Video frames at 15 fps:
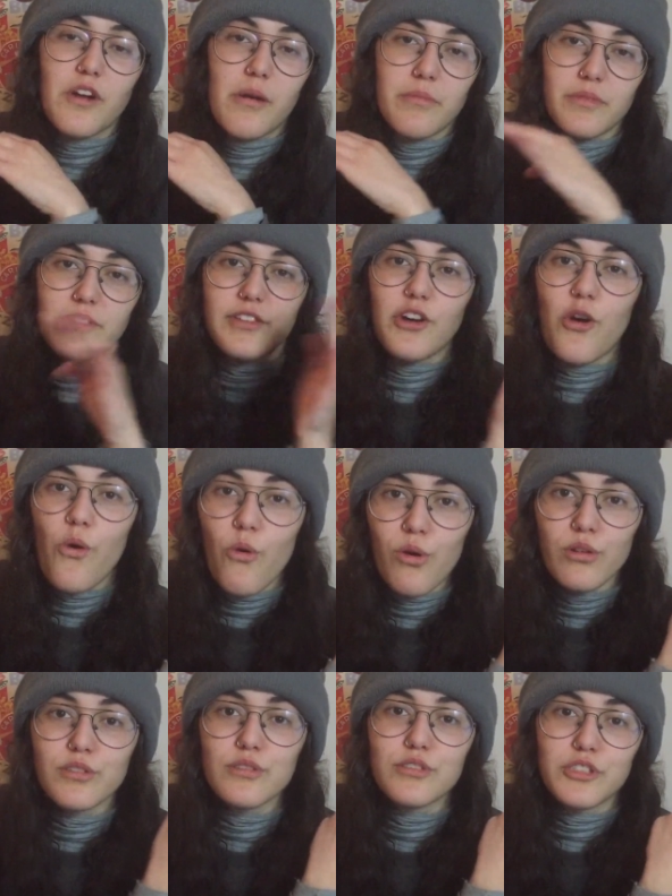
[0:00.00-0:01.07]
from the
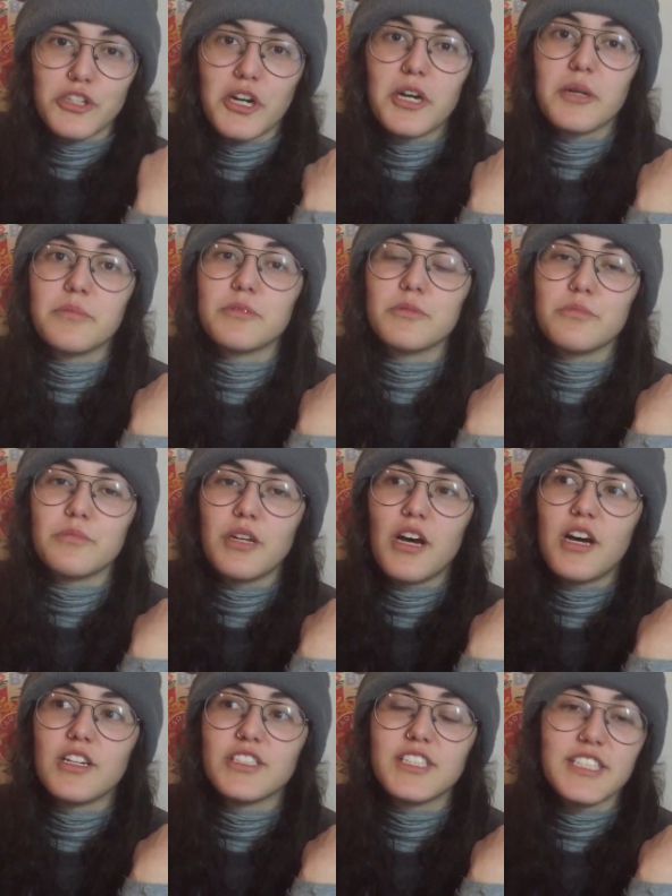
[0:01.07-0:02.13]
old Charmed
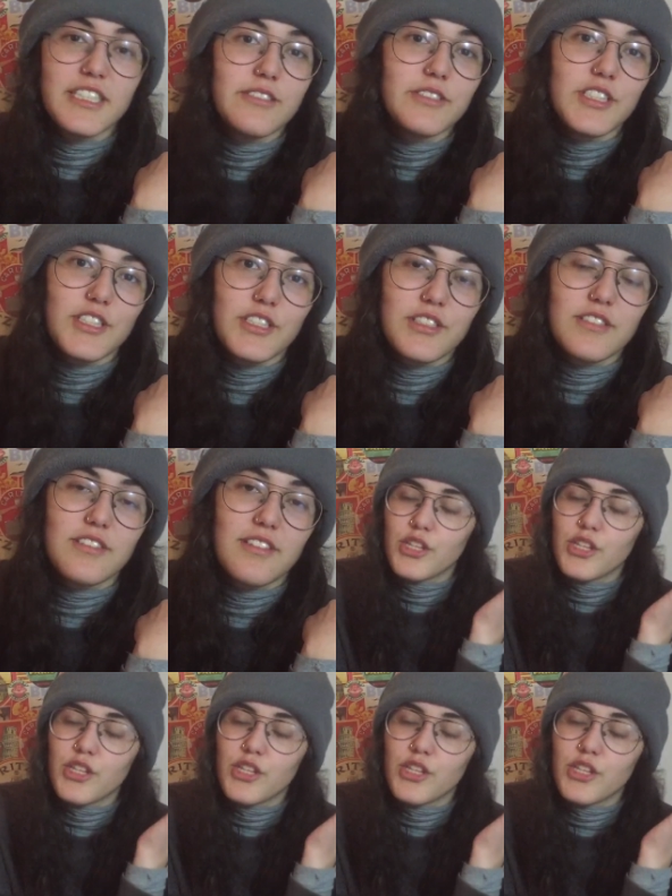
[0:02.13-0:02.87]
uh, series,